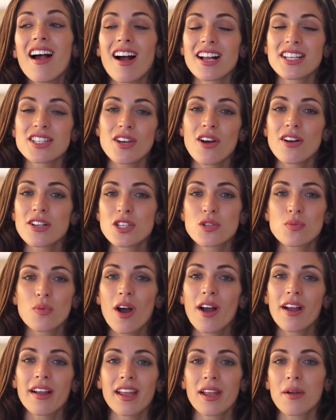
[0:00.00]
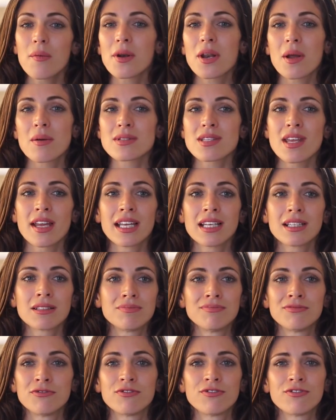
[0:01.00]
I started working when I was like
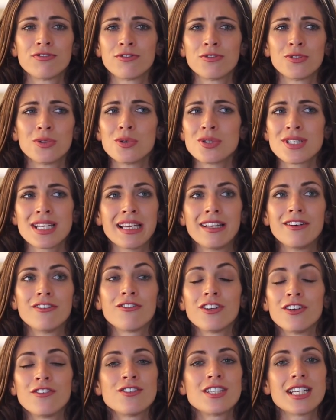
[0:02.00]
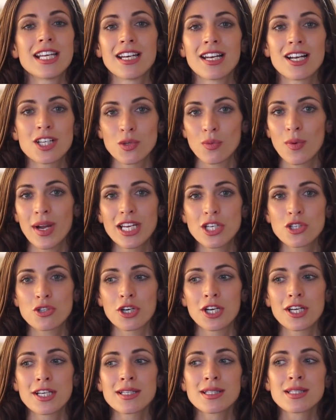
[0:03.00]
14, 15 as a
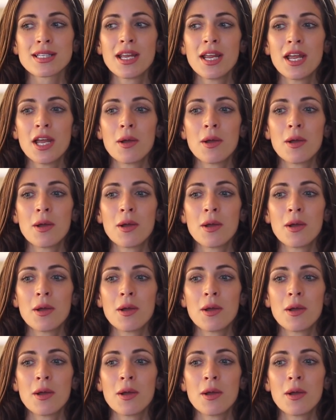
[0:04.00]
waitress,